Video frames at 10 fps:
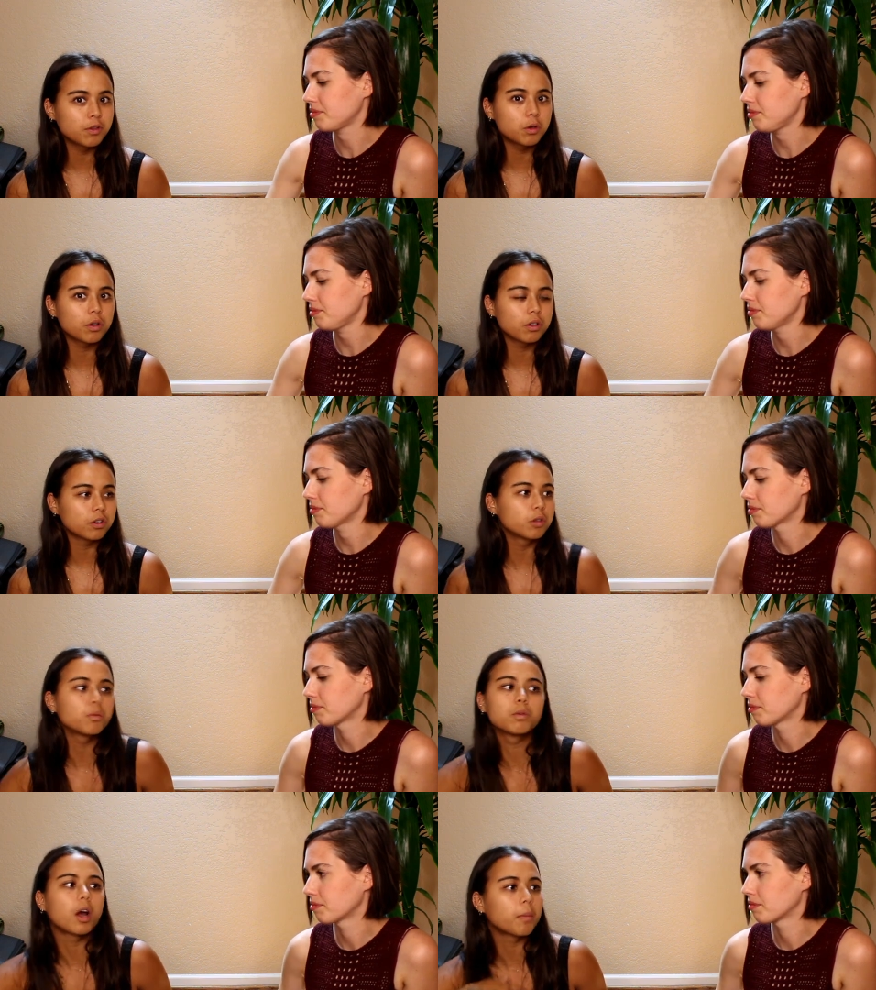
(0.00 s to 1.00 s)
Speaker 1: even though you're
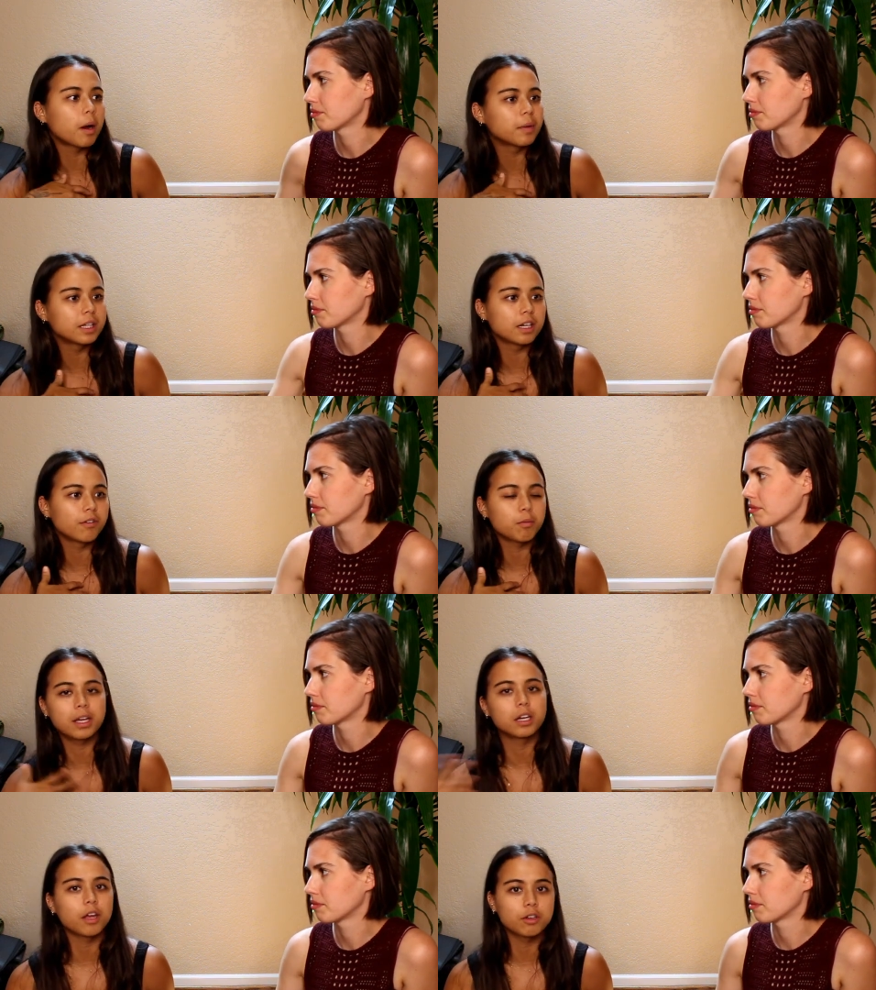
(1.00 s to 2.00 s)
you are probably gonna give them
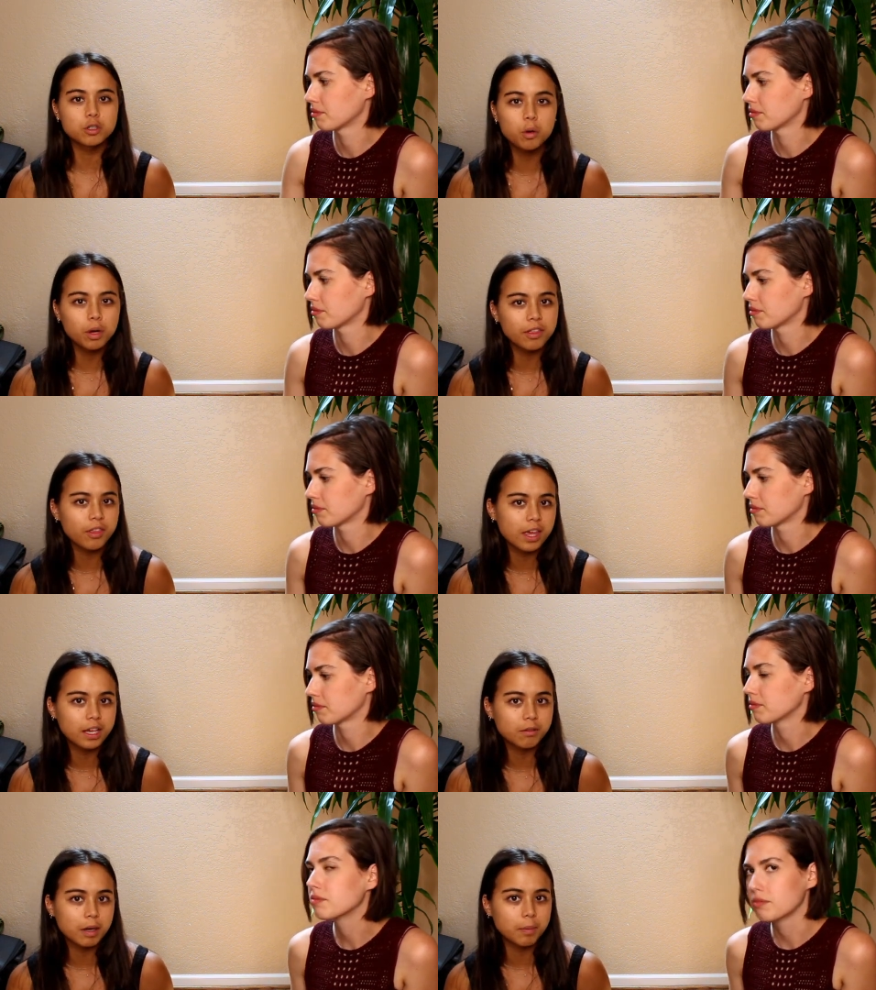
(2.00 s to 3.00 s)
like another toy that they
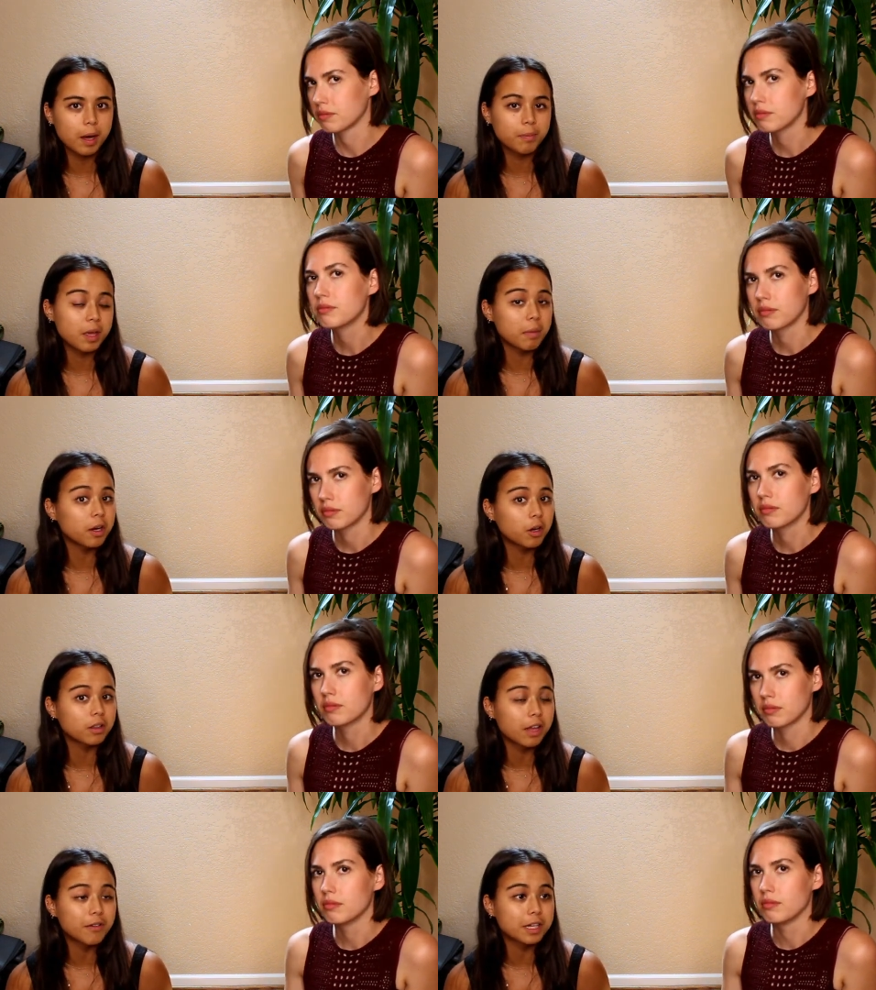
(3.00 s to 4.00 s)
can rip up they might
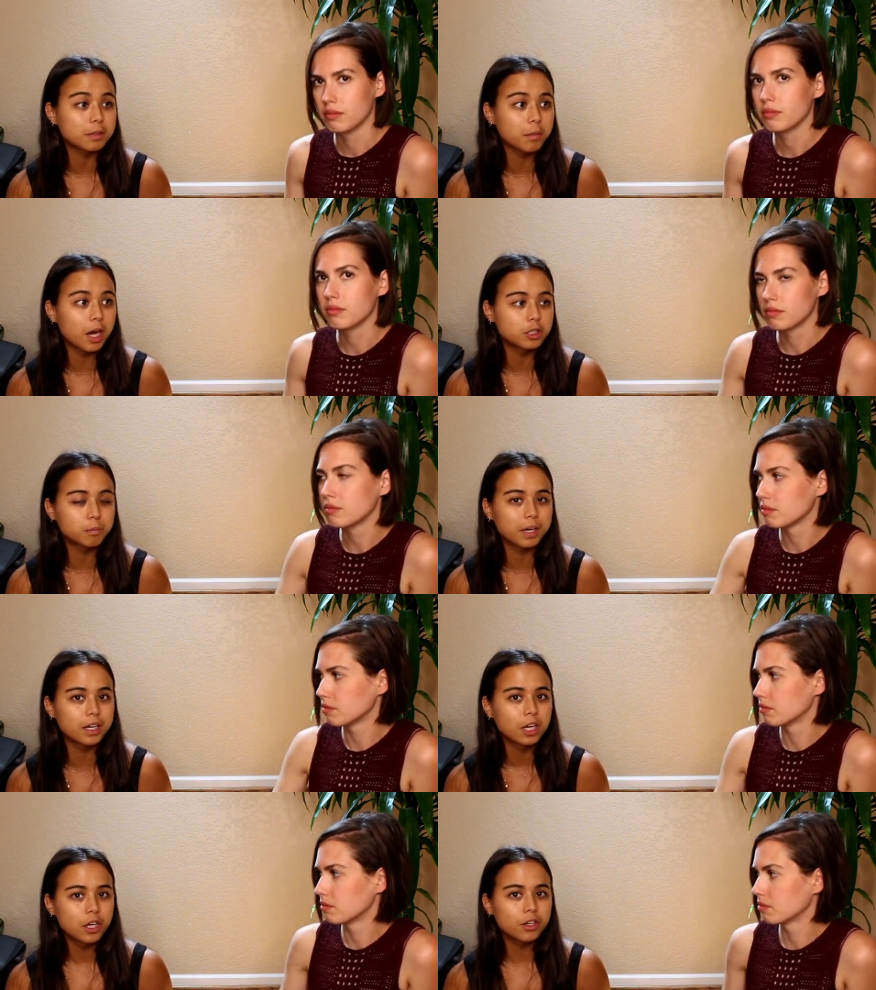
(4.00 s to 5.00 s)
not love it as much
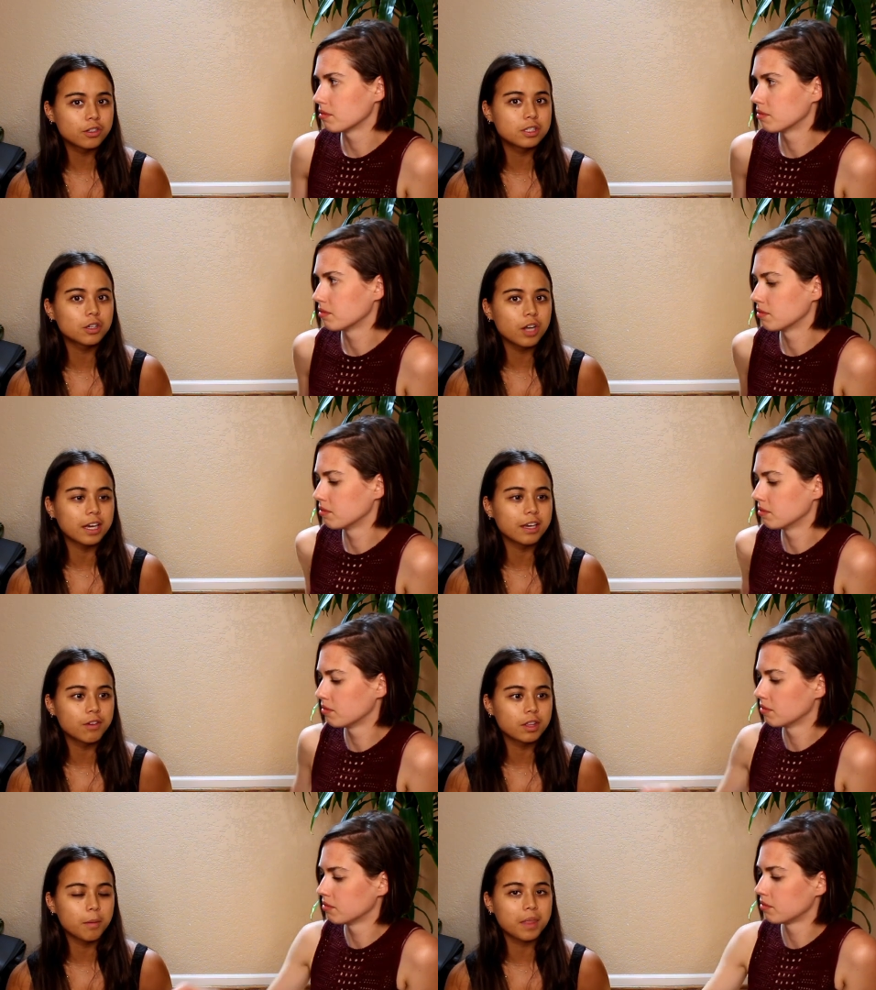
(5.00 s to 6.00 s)
but you're still not
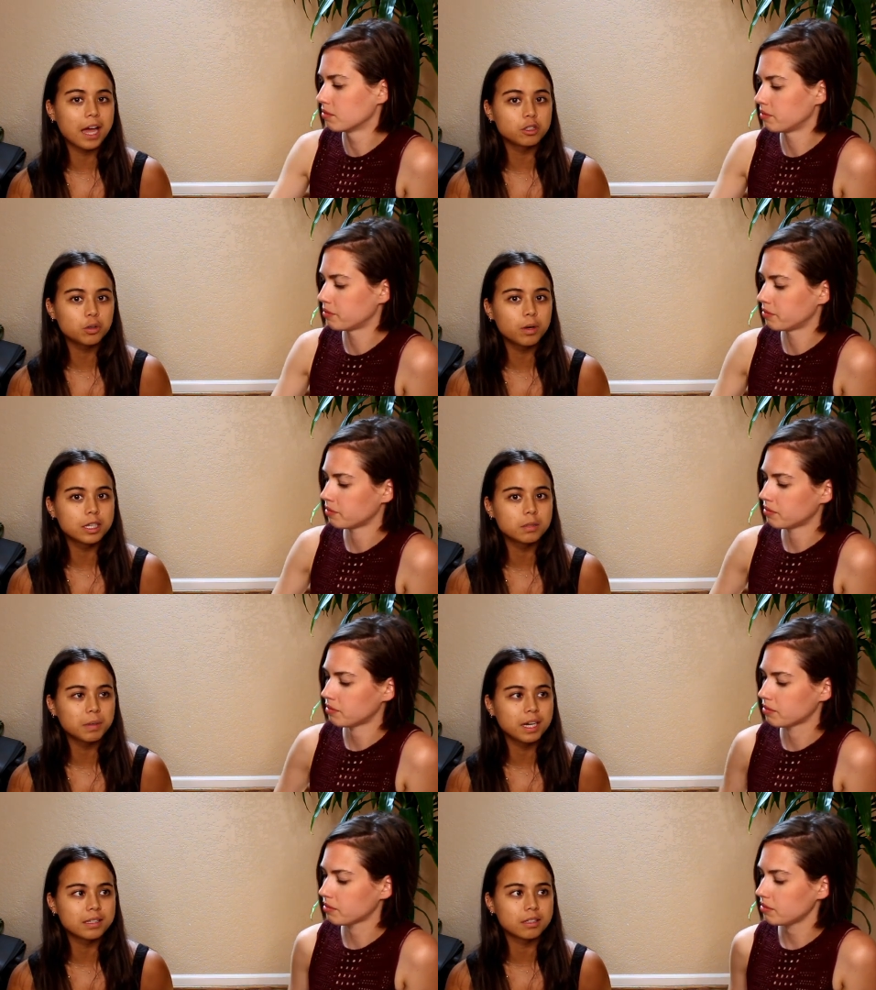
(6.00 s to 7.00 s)
giving them that
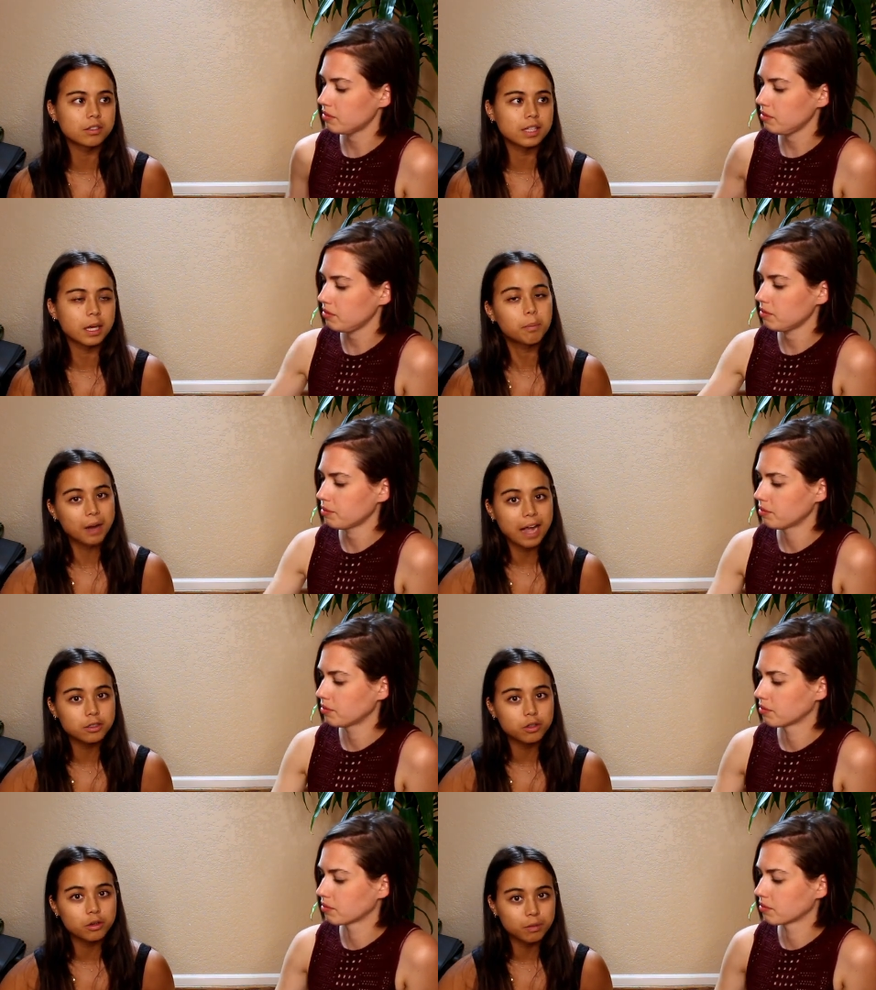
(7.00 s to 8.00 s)
choice because there's like a
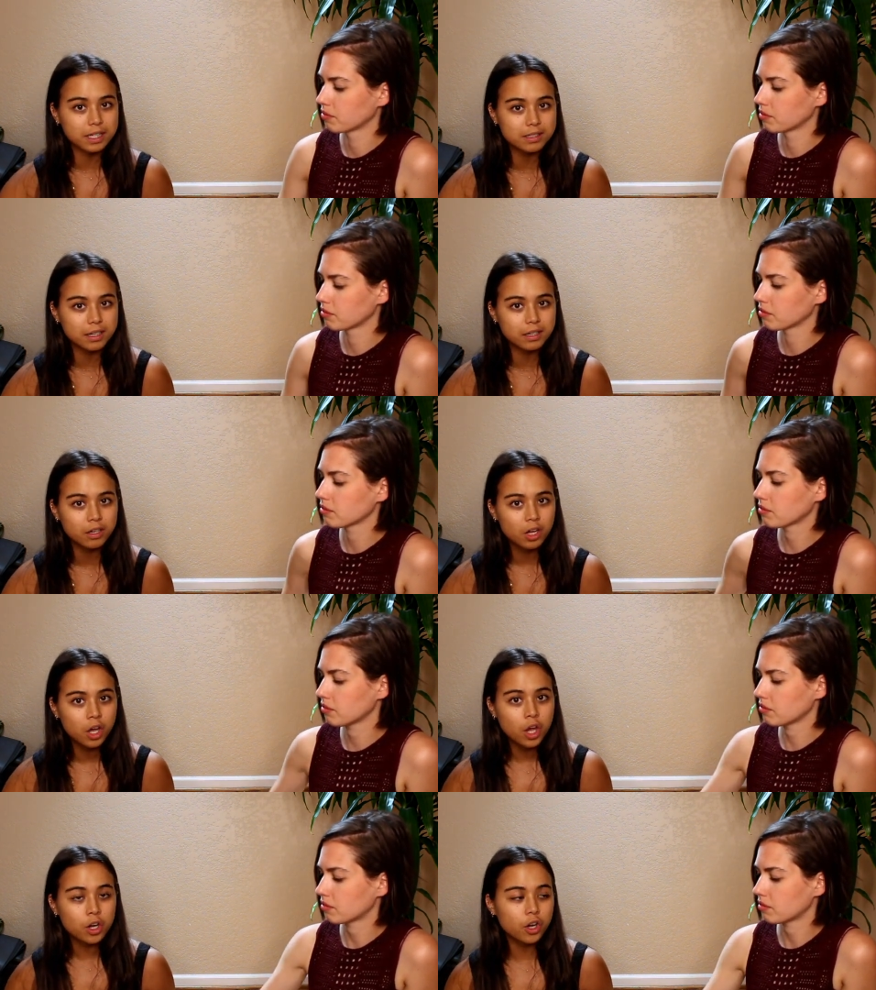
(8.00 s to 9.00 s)
practical reason
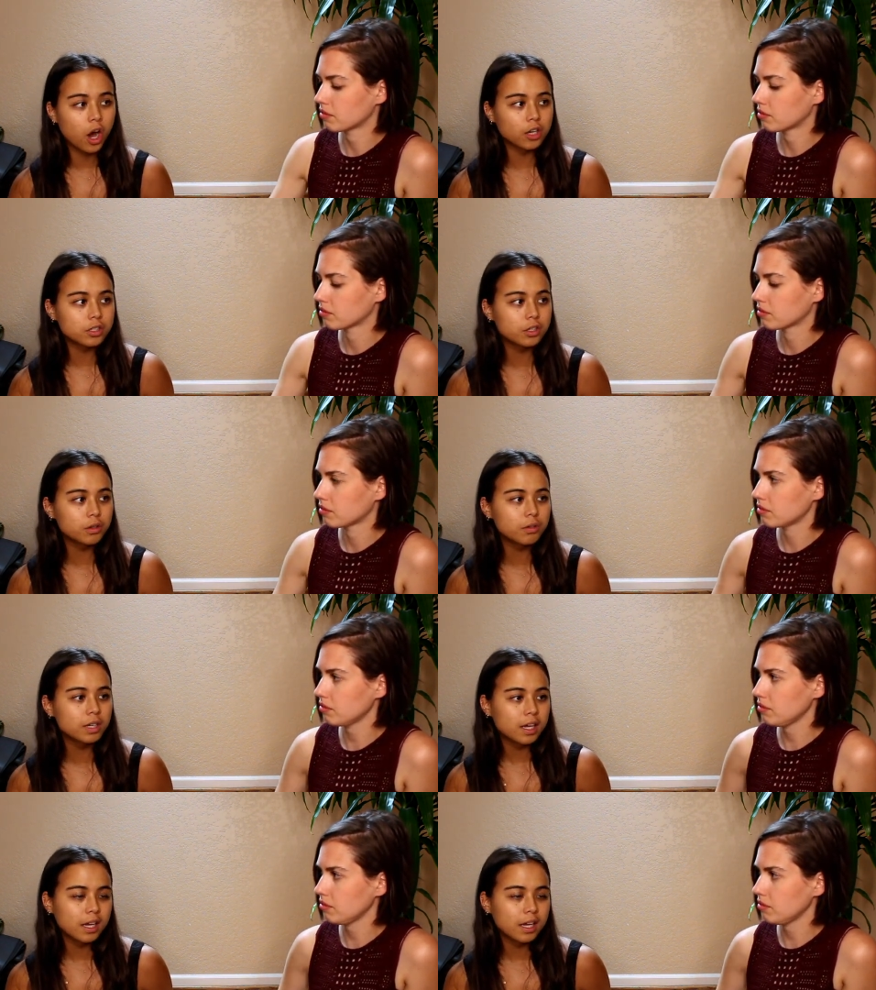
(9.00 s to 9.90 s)
not to